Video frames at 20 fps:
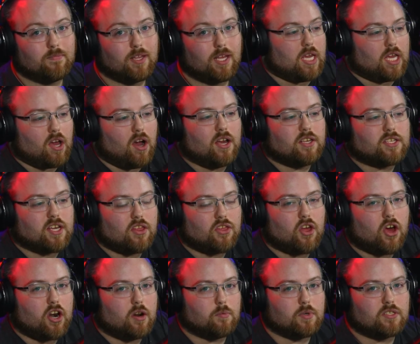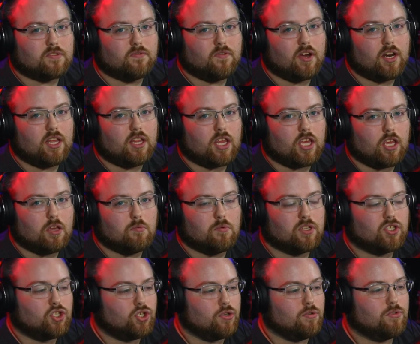because I thought it was funny that you
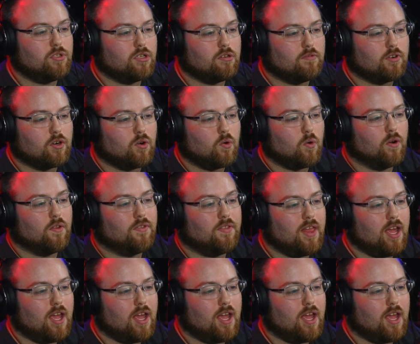would choose to record